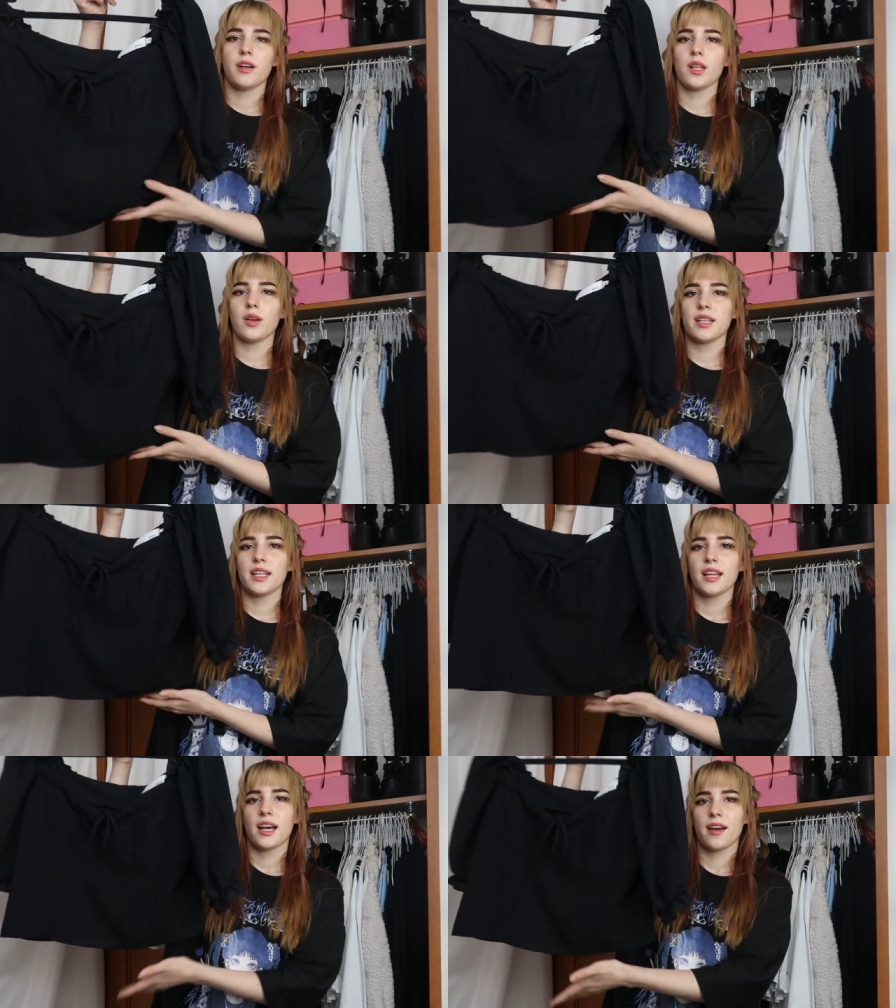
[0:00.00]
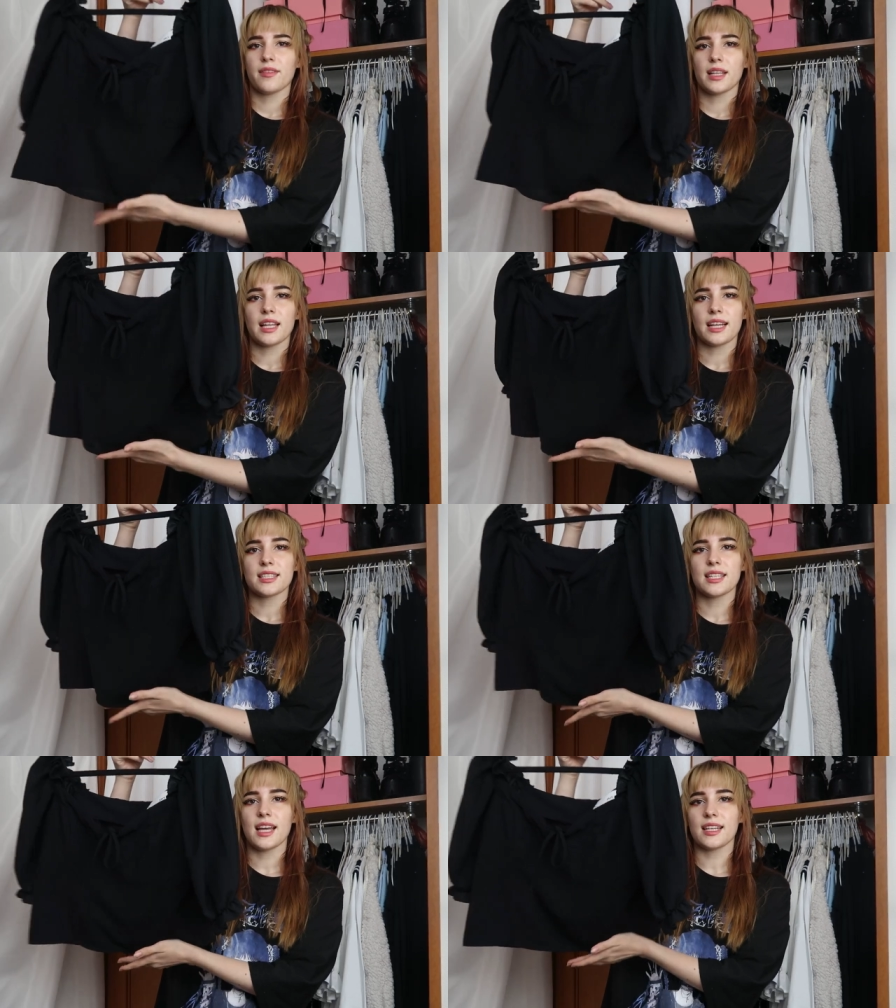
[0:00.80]
following that I have the like
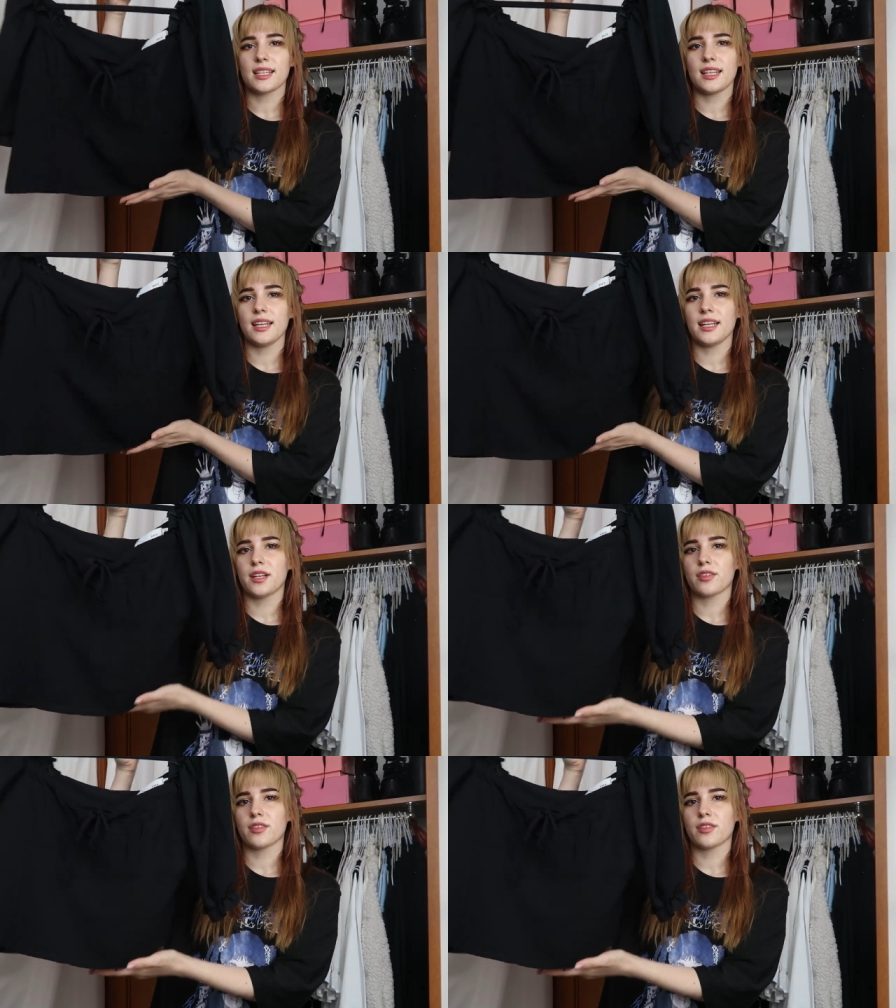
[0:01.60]
slightly